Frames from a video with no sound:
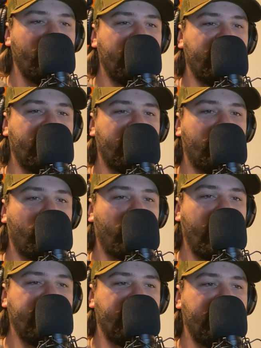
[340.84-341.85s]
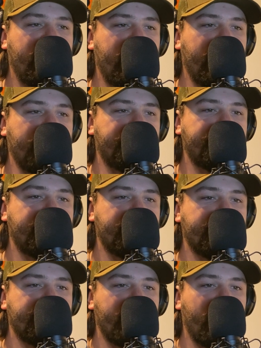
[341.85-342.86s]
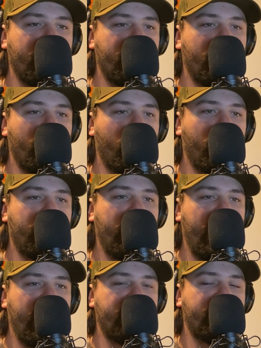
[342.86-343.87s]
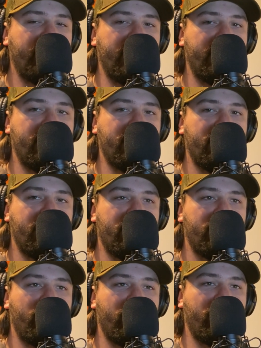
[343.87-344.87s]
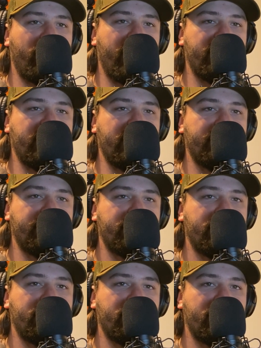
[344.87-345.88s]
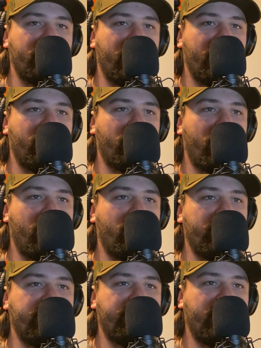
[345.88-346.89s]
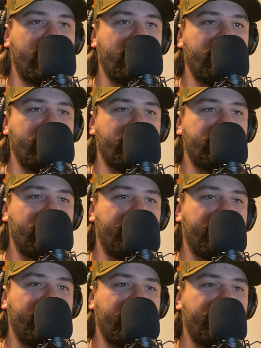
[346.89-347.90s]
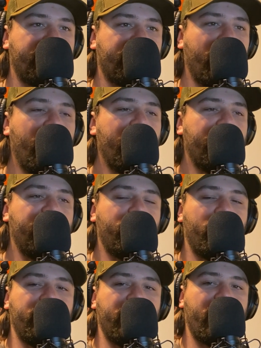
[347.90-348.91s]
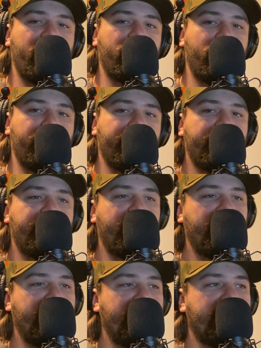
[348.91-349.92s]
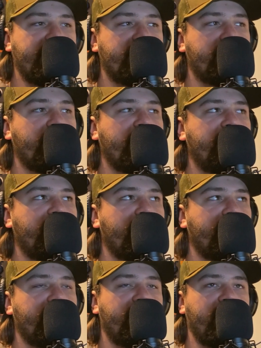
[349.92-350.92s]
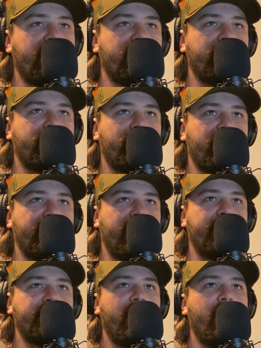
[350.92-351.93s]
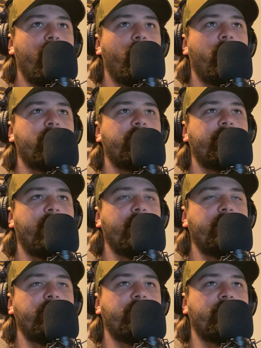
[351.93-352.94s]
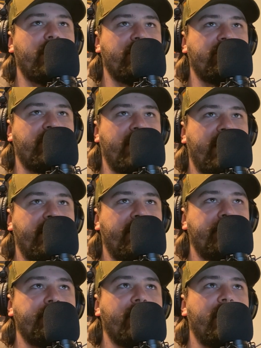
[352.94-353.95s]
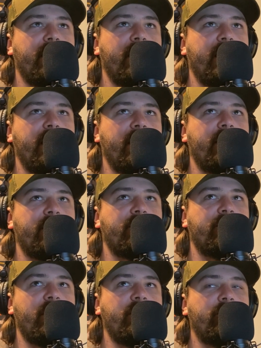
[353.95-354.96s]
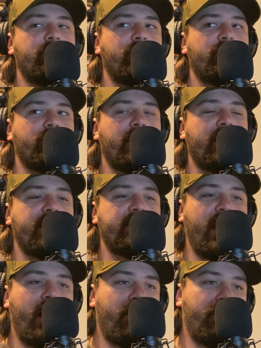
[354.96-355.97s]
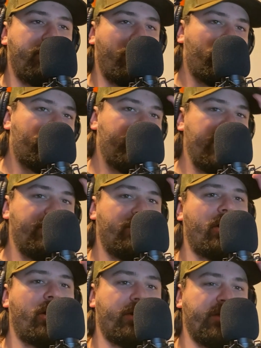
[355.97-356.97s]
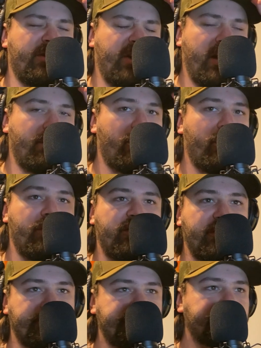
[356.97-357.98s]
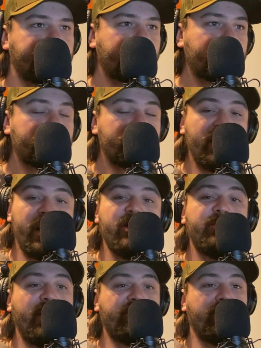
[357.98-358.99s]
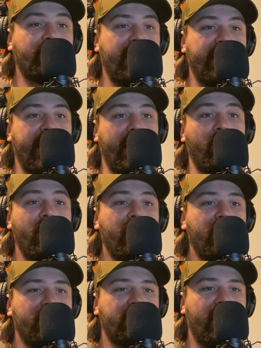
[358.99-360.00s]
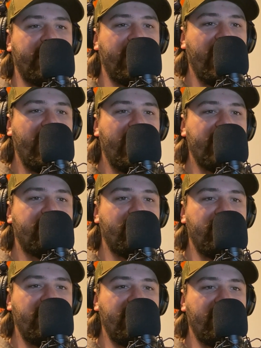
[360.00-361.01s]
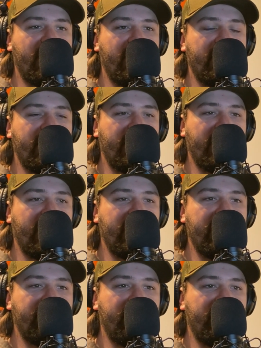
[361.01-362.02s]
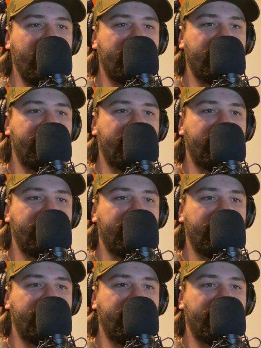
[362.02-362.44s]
Just a crazy thing. Work has been pretty crazy. We're always fucking doing something, that's for sure. This is one thing I've learned from being in the tree service industry, man. What's very strange about it is you just realize how bored people are in their neighborhoods, especially right now. Like, to me, even it's